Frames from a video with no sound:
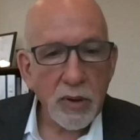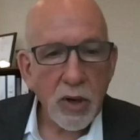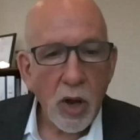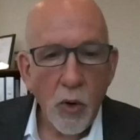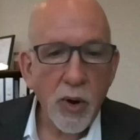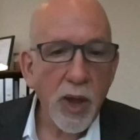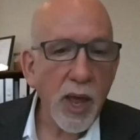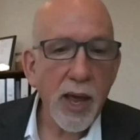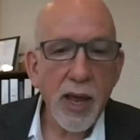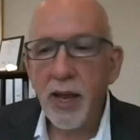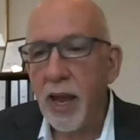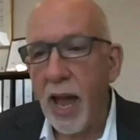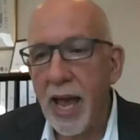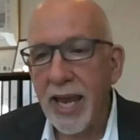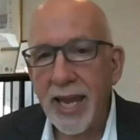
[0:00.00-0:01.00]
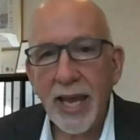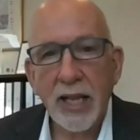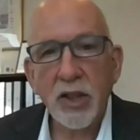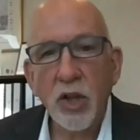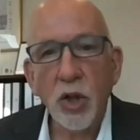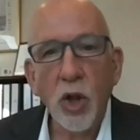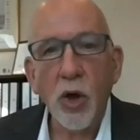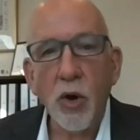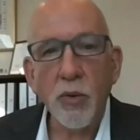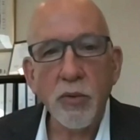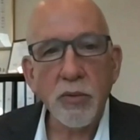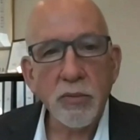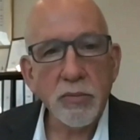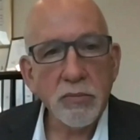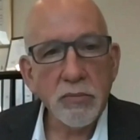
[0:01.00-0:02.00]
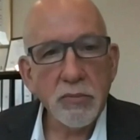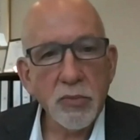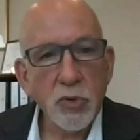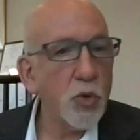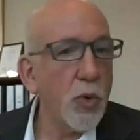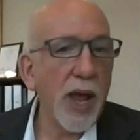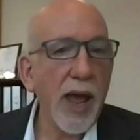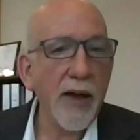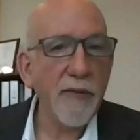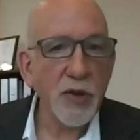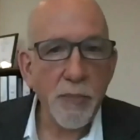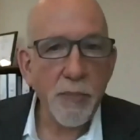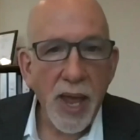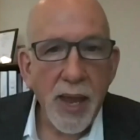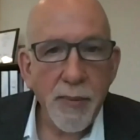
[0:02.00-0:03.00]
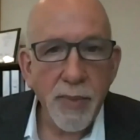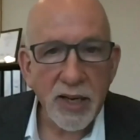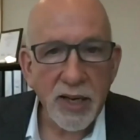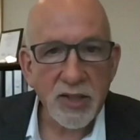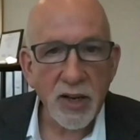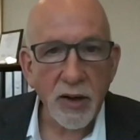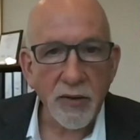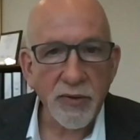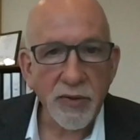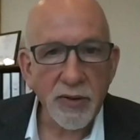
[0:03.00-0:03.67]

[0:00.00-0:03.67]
okay, I get the loan. Do I have to pay myself?